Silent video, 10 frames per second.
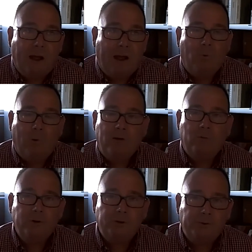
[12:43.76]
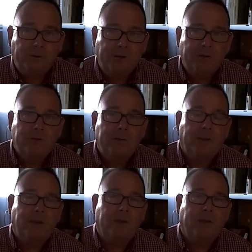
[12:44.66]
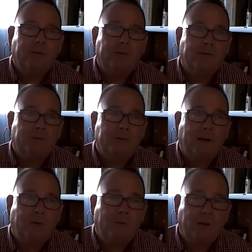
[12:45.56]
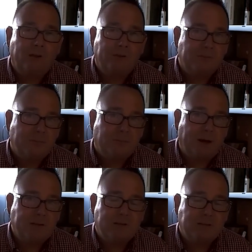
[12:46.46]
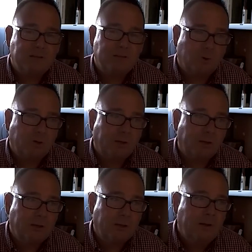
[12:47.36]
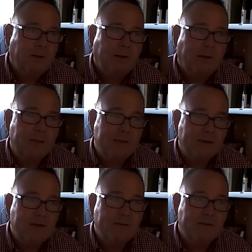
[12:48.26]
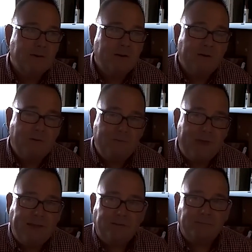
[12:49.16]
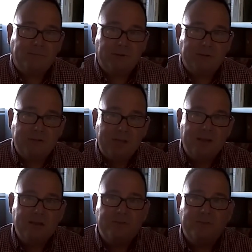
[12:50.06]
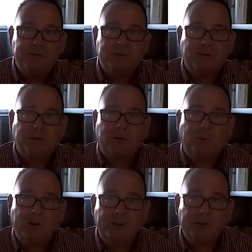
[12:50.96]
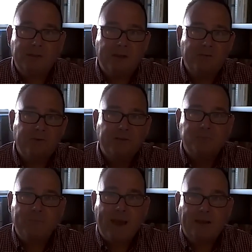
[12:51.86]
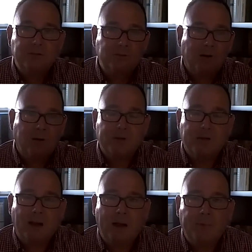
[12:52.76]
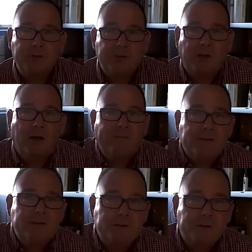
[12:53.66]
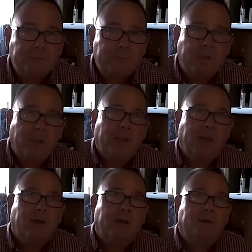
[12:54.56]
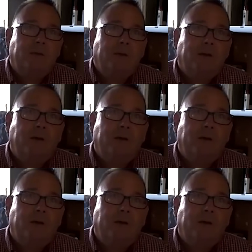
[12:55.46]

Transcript: how well we're doing and how well the process is working. And then that is the end of the circle, where that then feeds back to, are we accomplishing our vision? And